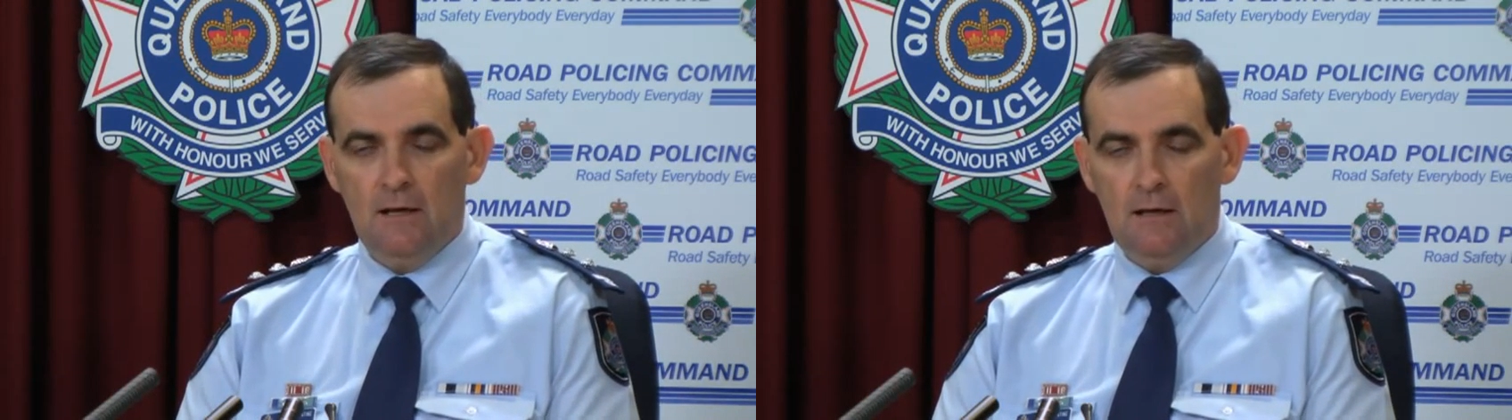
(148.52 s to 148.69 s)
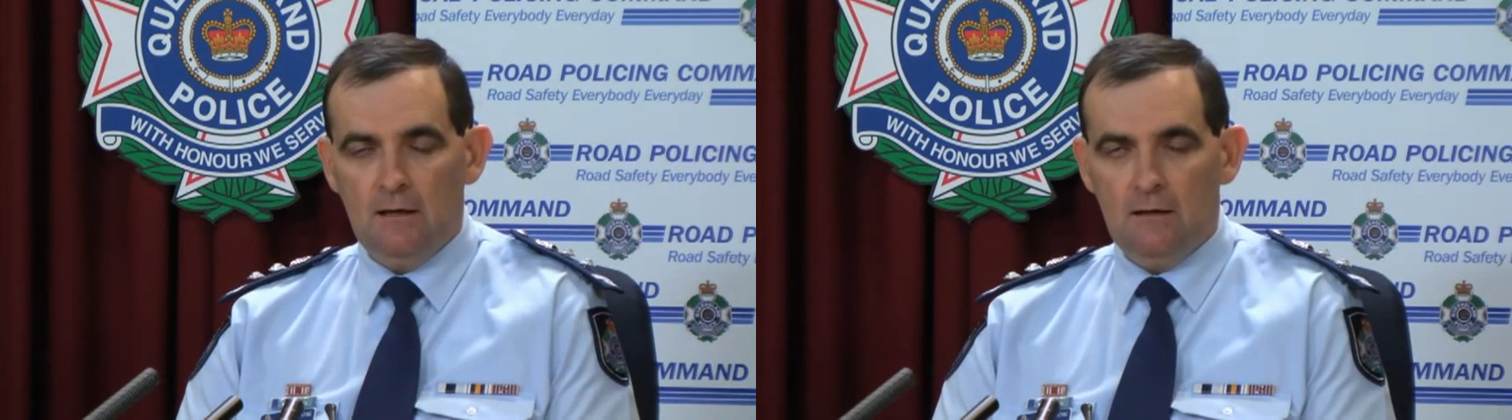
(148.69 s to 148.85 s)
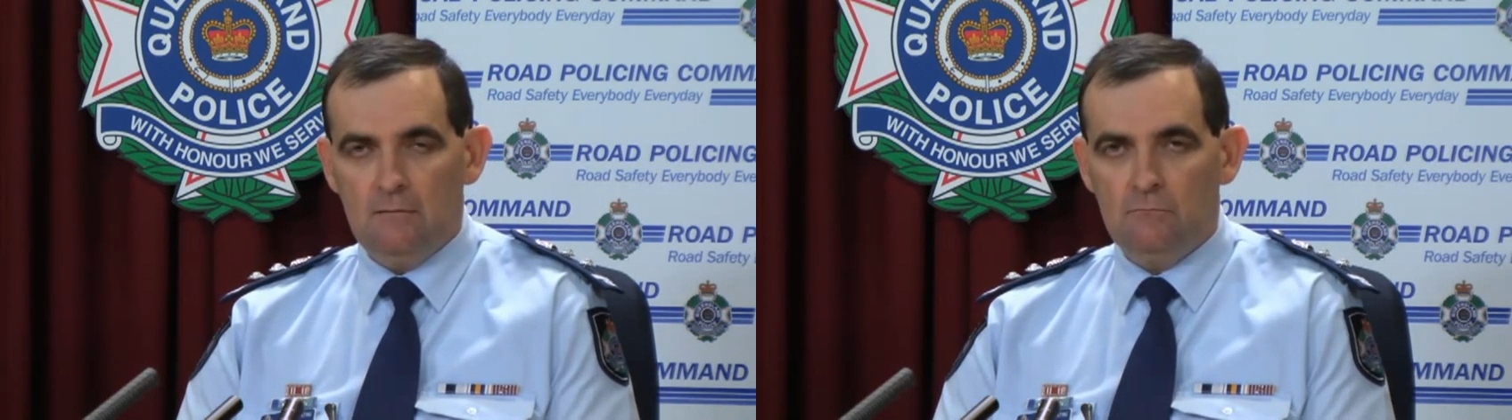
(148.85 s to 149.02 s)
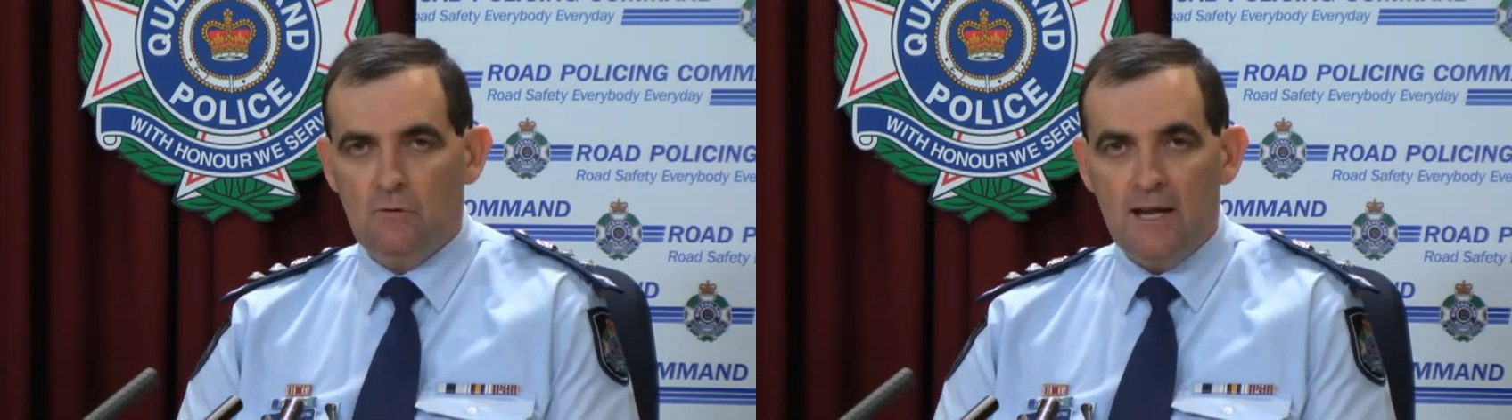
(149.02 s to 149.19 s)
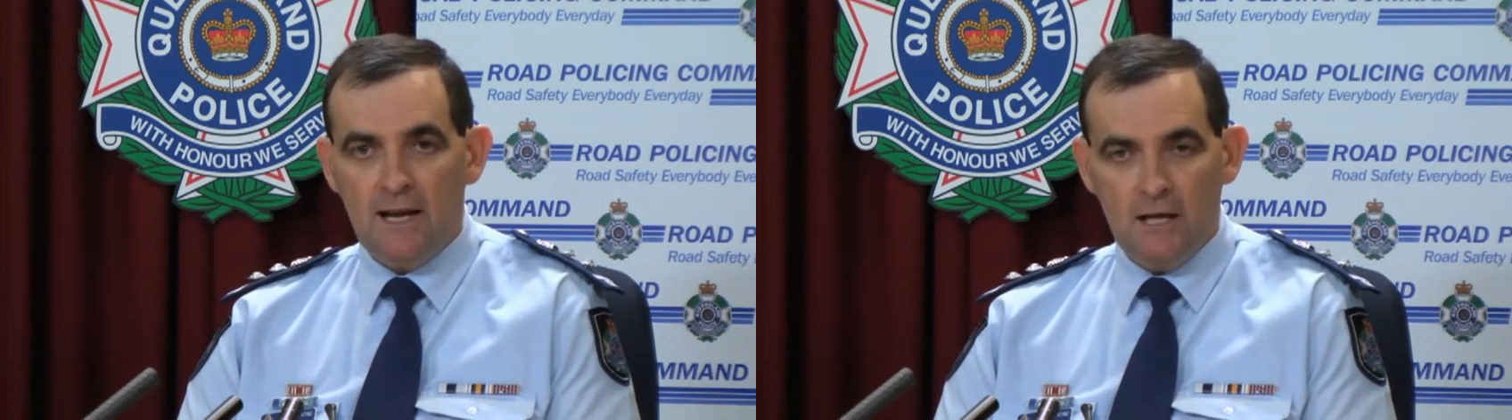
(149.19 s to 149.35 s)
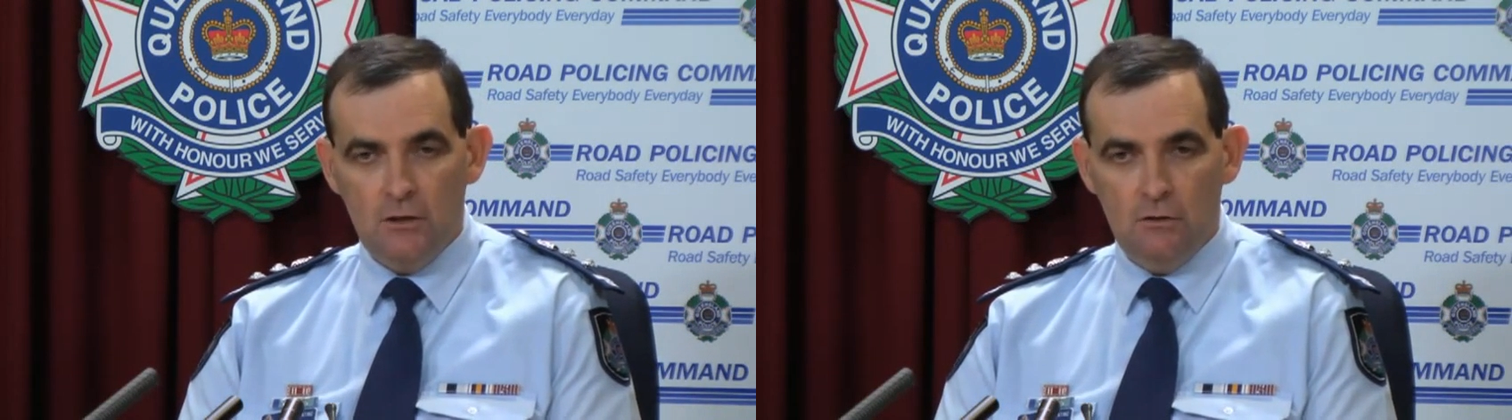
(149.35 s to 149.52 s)
uh,
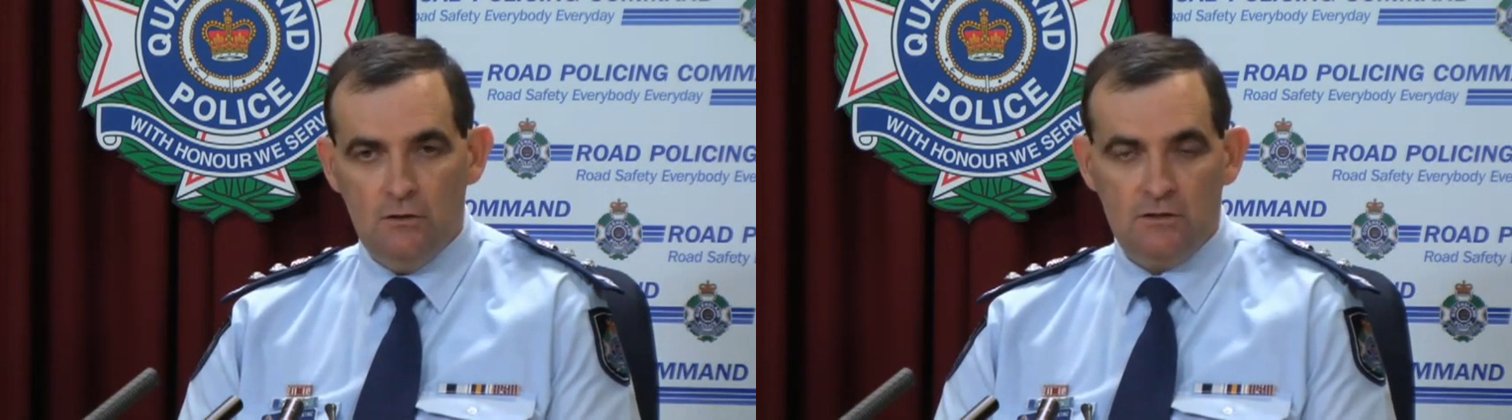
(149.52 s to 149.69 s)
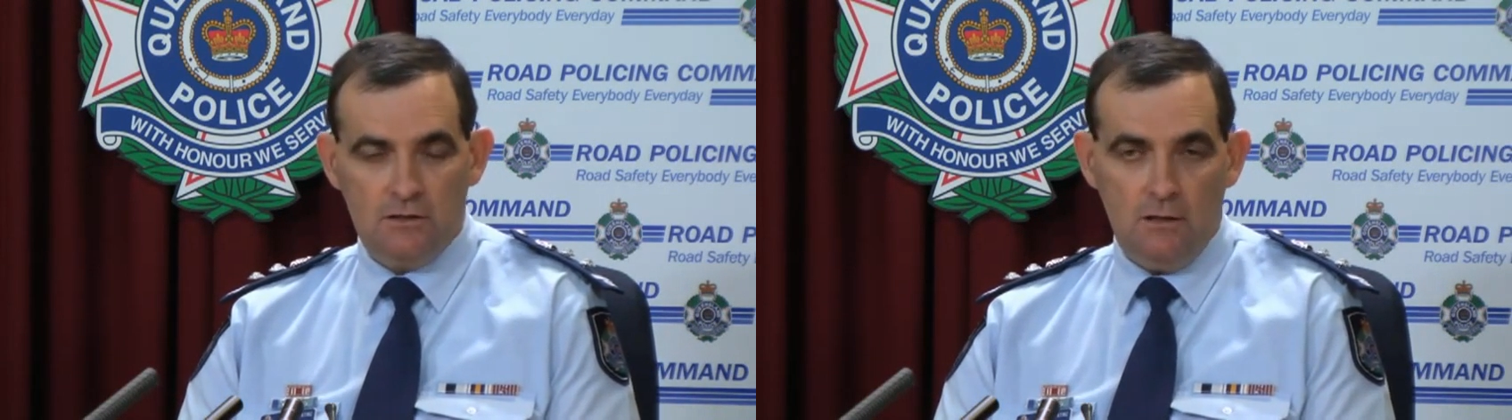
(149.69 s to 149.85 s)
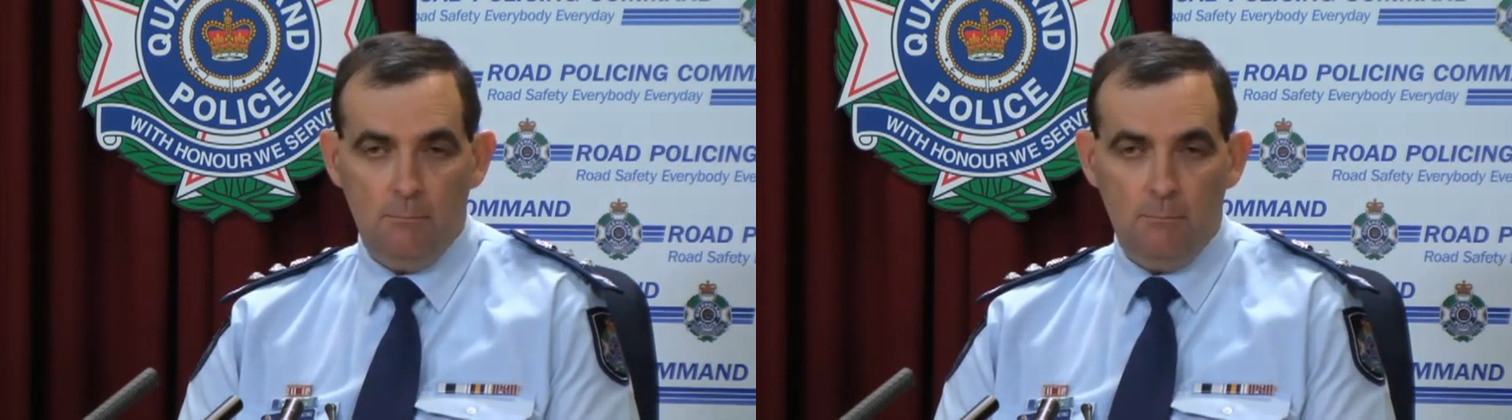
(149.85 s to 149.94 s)
radar units